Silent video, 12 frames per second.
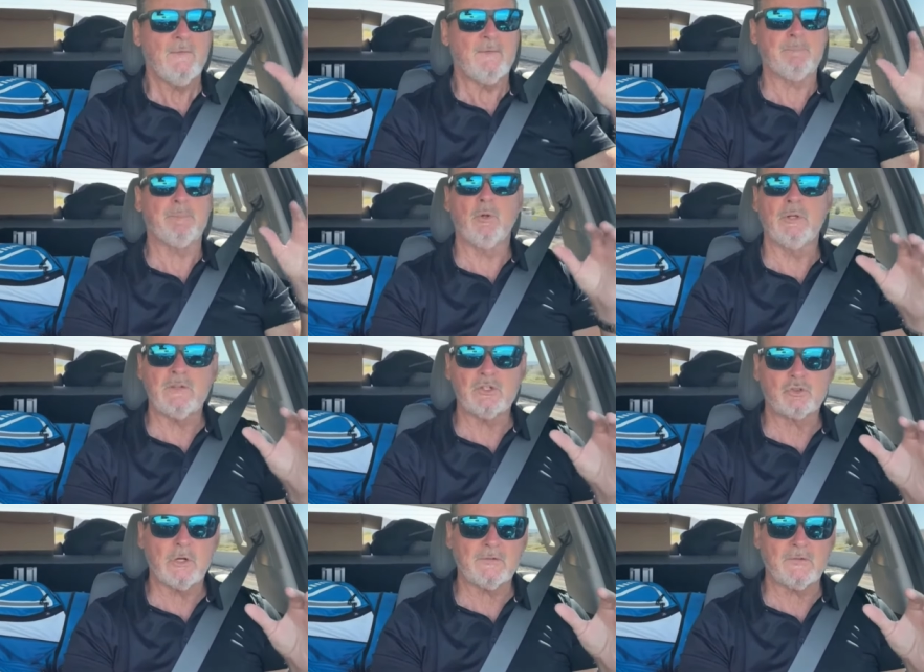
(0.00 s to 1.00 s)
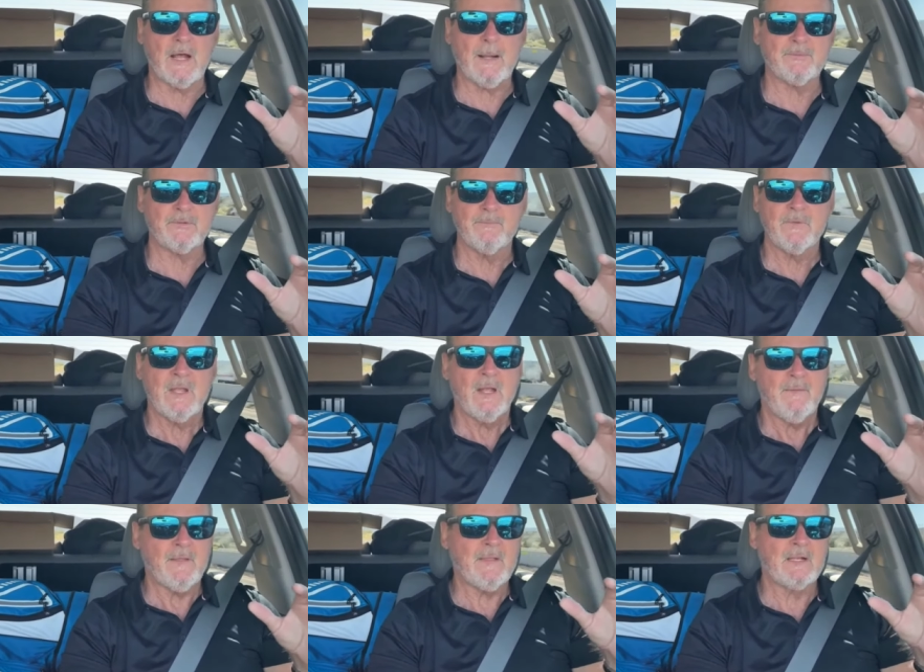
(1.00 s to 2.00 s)
that pull into these truck stops
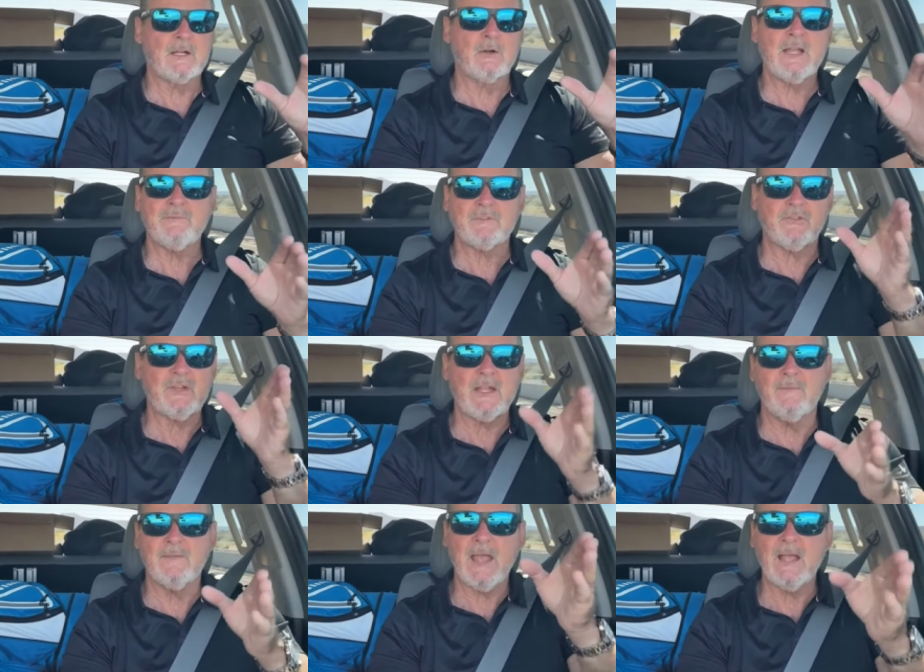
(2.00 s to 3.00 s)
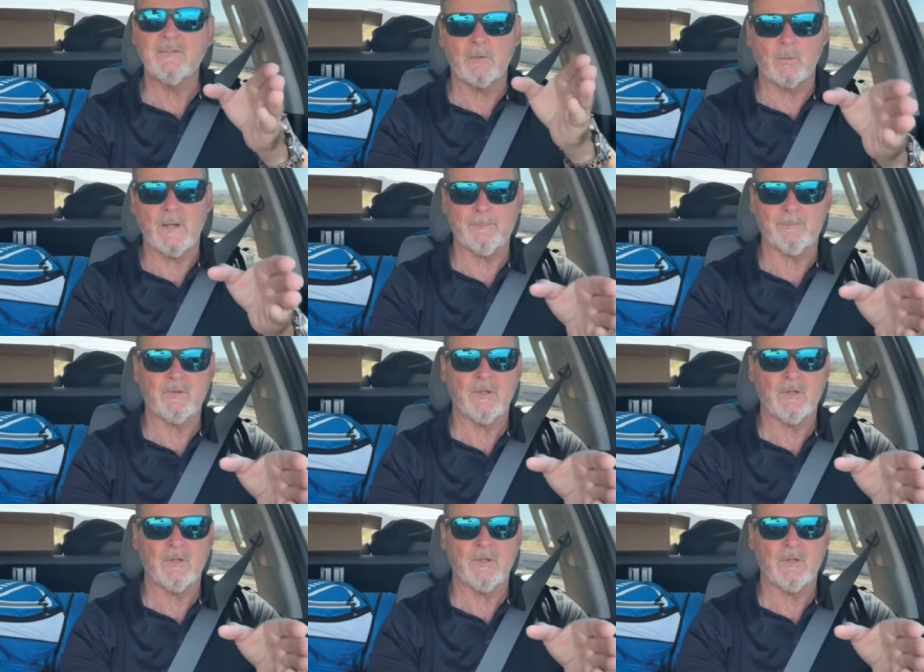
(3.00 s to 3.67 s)
that they literally have to stay on the exit ramps